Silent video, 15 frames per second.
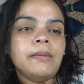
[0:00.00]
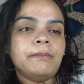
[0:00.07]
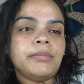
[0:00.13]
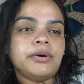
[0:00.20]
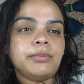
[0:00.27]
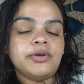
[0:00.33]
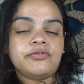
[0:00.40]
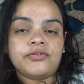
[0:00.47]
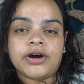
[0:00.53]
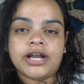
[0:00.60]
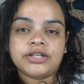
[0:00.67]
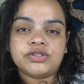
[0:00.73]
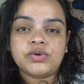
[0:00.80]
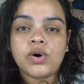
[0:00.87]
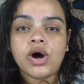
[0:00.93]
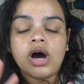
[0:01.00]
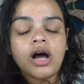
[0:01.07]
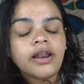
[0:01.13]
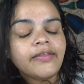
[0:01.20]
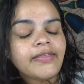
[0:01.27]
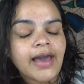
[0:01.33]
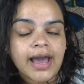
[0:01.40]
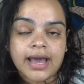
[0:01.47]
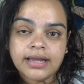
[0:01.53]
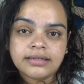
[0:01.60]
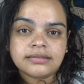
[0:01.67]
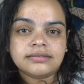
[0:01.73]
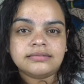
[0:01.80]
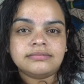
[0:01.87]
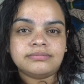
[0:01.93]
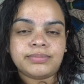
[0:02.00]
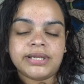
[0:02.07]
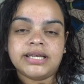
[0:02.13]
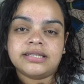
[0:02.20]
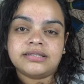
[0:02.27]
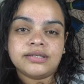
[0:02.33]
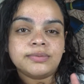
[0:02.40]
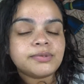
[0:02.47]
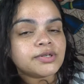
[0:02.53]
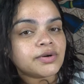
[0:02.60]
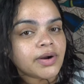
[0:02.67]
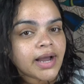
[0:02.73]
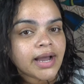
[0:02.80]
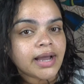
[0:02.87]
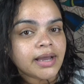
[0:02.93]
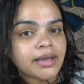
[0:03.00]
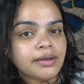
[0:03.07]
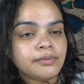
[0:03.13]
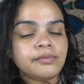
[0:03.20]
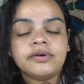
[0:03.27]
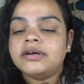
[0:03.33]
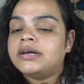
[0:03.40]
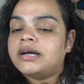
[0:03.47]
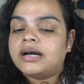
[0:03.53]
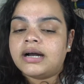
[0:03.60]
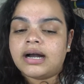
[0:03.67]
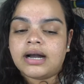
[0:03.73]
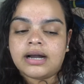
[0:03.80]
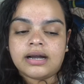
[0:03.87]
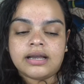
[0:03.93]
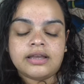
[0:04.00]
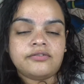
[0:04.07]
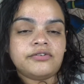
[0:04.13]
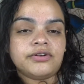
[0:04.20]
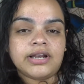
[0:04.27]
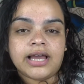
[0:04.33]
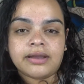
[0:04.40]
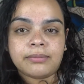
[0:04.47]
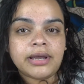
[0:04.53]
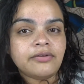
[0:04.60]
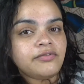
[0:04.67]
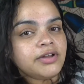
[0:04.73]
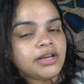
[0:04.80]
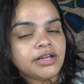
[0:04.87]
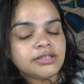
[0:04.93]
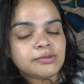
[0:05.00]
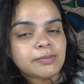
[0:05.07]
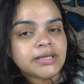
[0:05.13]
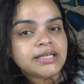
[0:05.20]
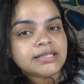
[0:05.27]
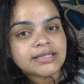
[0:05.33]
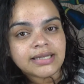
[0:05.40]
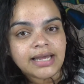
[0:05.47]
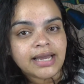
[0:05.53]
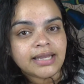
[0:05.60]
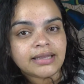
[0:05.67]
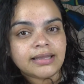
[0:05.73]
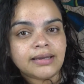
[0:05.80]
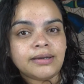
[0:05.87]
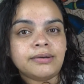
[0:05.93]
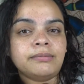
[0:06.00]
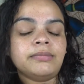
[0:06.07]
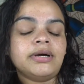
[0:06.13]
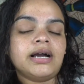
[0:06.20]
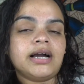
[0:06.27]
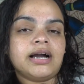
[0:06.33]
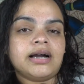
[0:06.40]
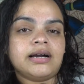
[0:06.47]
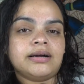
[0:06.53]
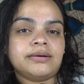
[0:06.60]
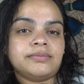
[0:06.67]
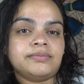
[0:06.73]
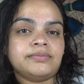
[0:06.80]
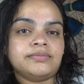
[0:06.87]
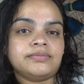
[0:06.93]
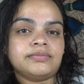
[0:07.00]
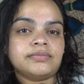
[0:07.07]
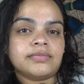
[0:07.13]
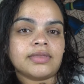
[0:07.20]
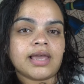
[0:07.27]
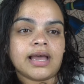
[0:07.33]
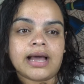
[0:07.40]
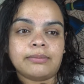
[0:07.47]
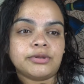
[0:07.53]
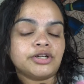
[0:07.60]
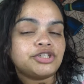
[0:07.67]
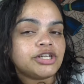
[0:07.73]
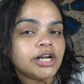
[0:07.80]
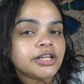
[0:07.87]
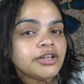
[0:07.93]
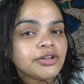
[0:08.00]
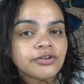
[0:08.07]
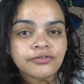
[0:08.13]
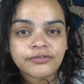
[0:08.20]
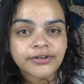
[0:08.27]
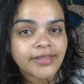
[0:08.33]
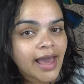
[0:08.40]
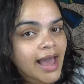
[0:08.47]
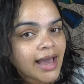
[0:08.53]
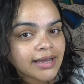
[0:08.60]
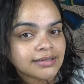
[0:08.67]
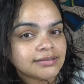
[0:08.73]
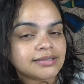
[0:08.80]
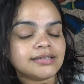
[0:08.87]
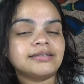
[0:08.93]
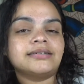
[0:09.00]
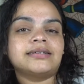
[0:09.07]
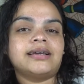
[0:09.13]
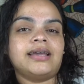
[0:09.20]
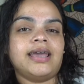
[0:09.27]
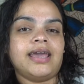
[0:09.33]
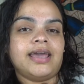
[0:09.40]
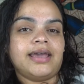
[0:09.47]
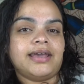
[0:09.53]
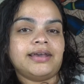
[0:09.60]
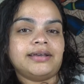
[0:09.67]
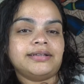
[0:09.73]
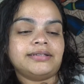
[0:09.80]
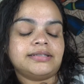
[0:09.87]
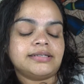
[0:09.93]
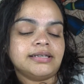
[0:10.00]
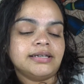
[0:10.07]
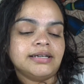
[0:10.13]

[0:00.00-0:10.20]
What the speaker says: But before I do all of that, please subscribe. If you like my videos, please like them. I'm not charging you for that, and